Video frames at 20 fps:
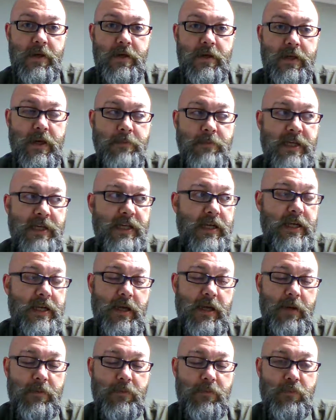coming
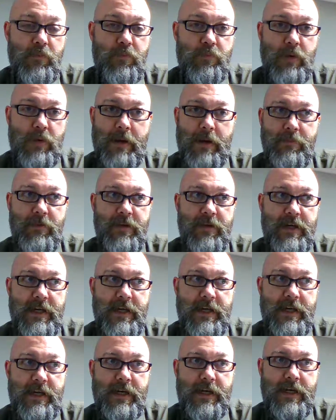
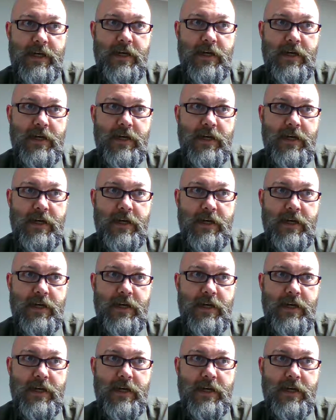probably